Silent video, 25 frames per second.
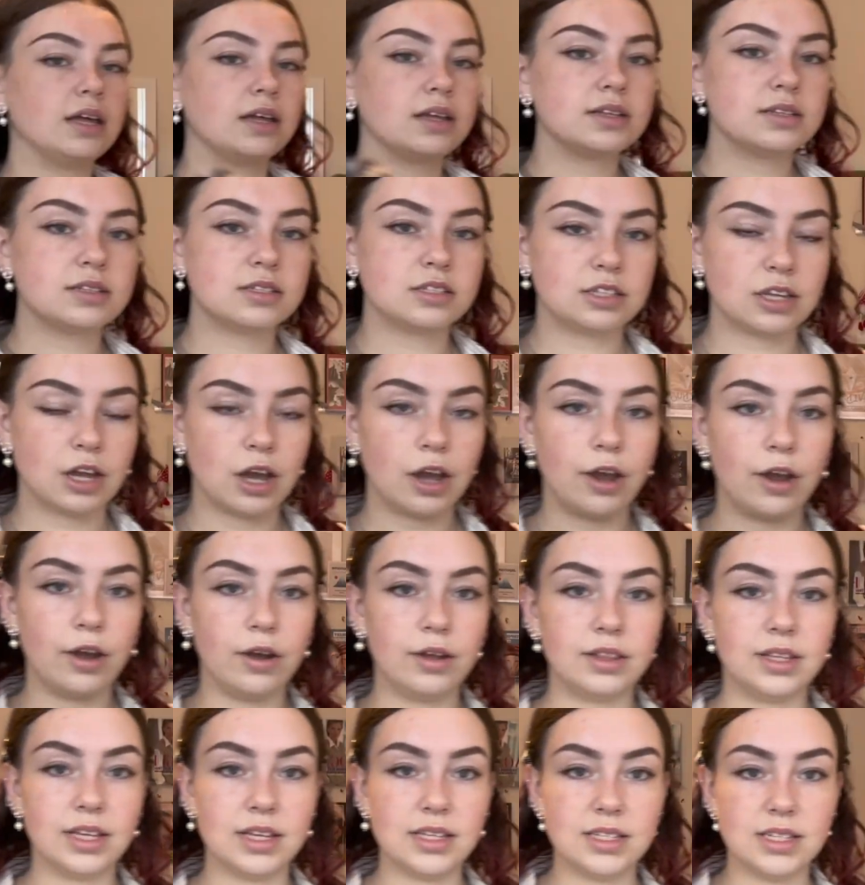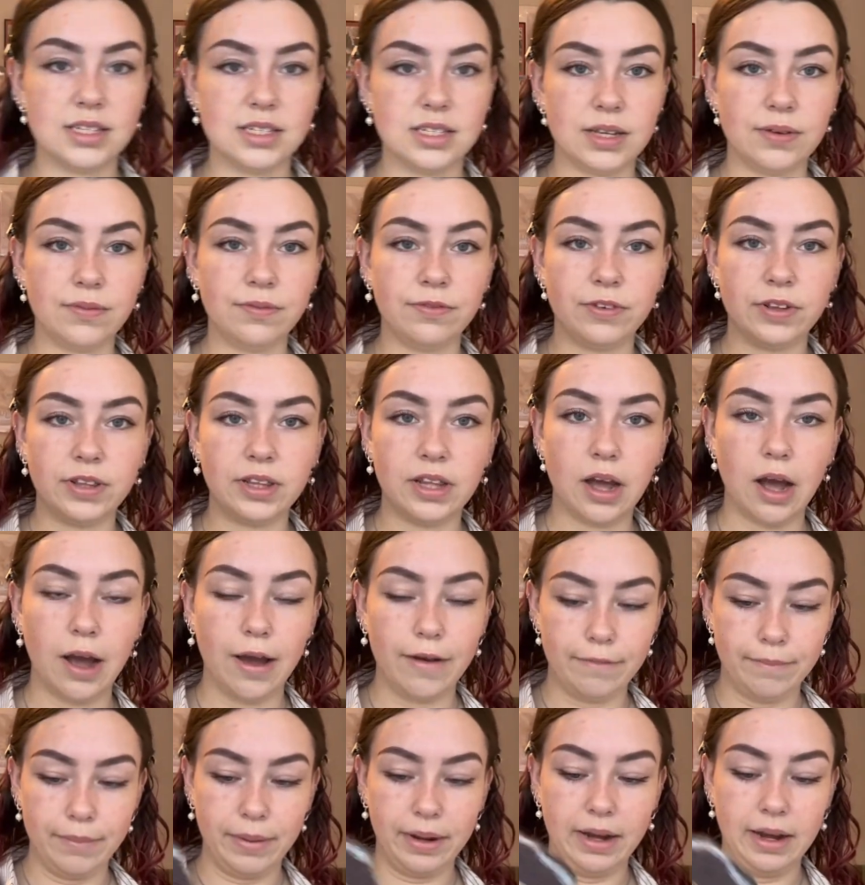So this is something that
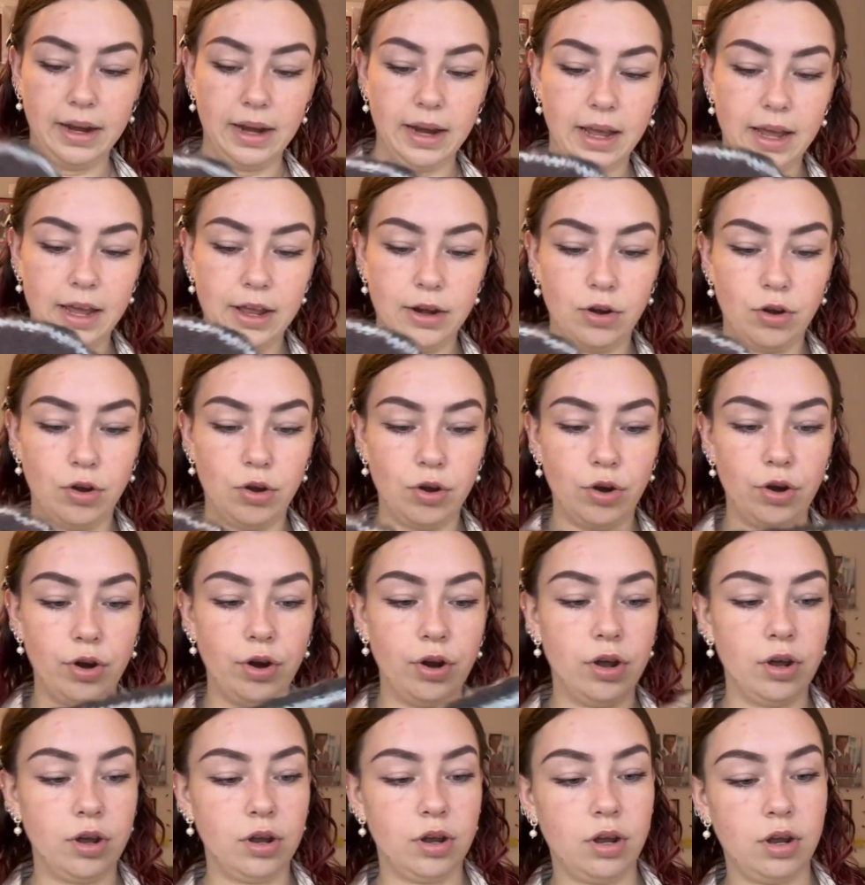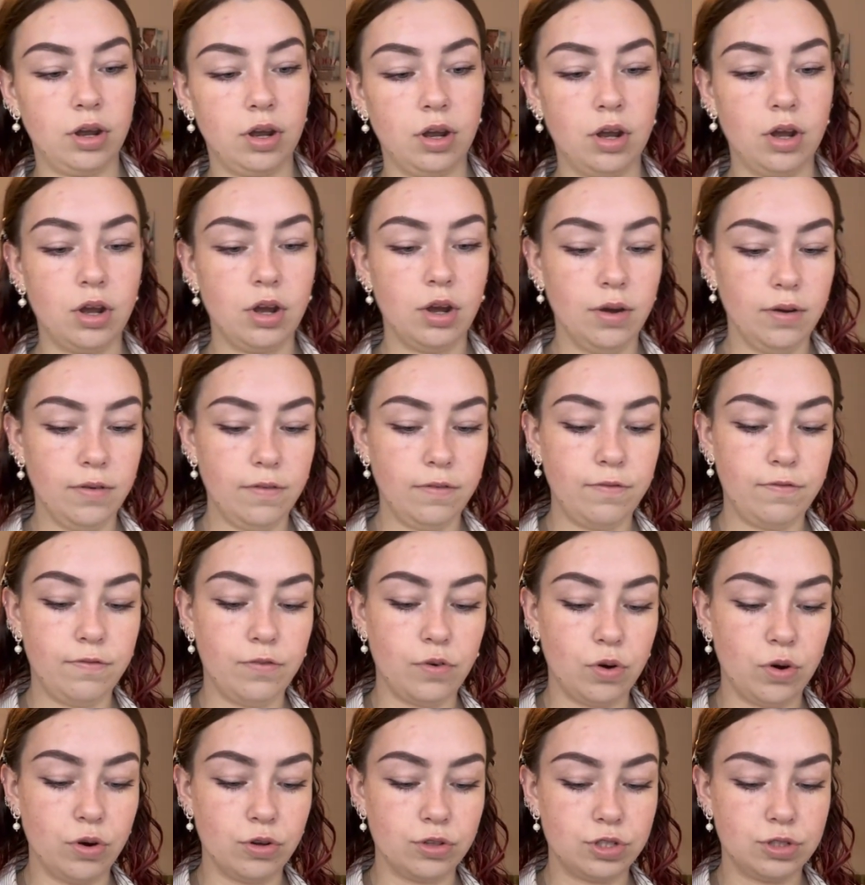I've been knitting on
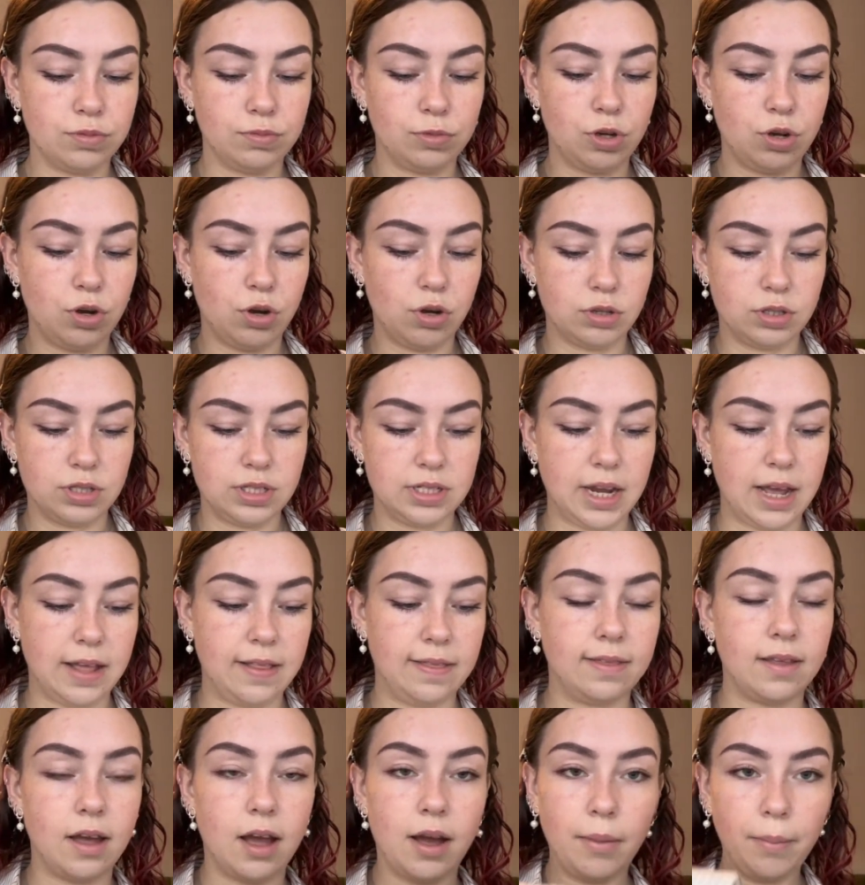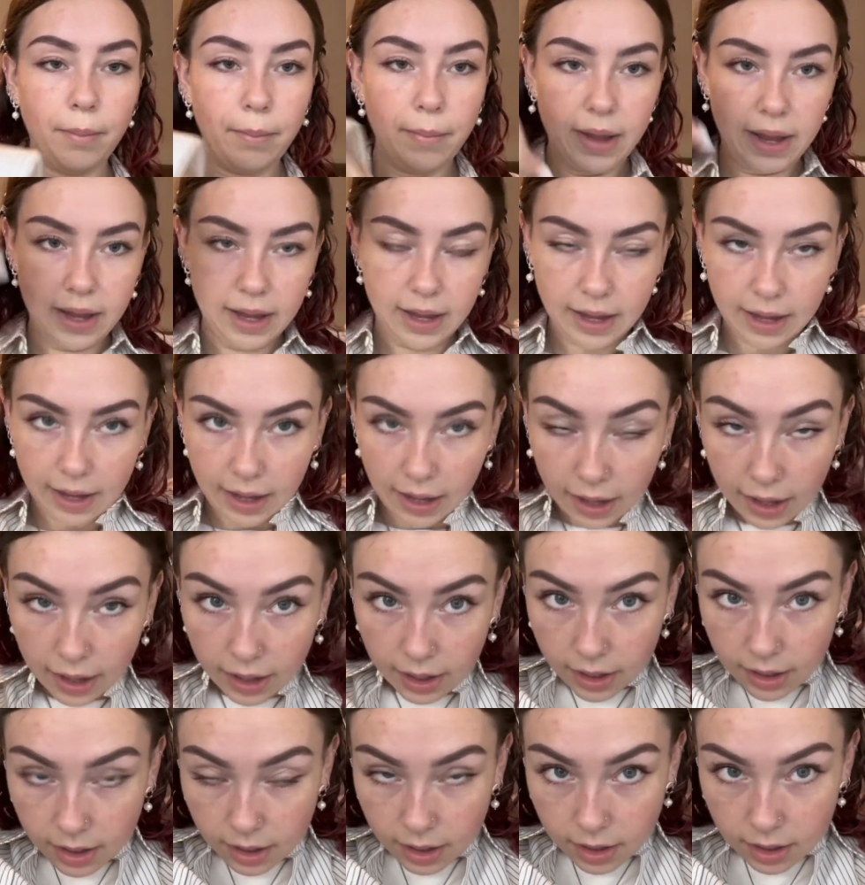for some content that I'm
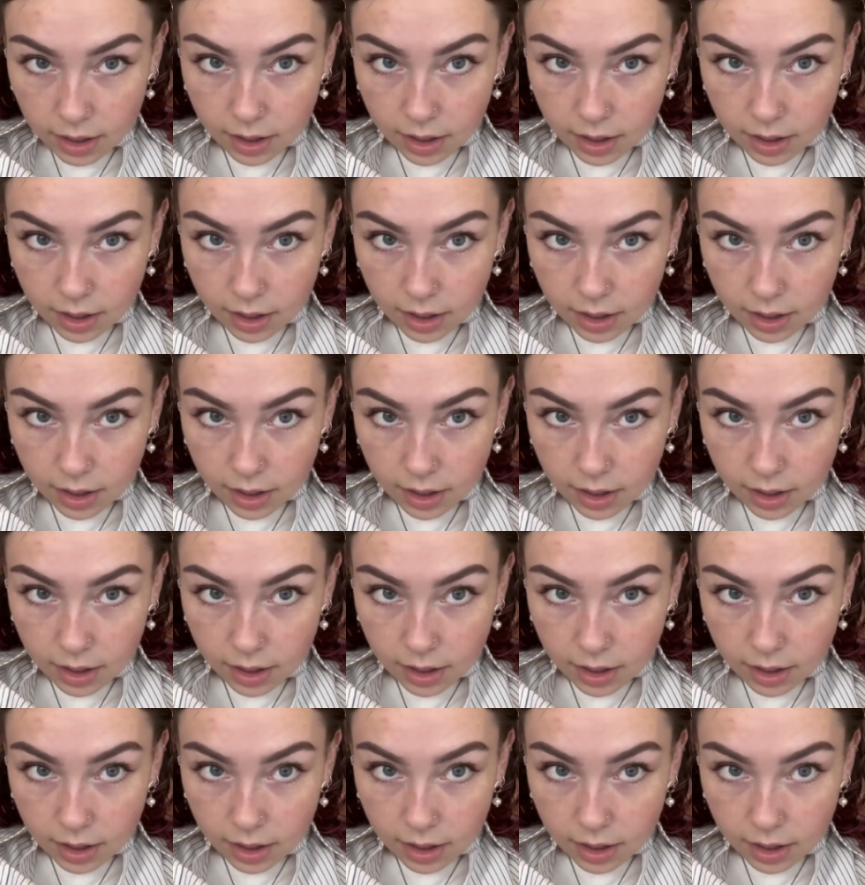making.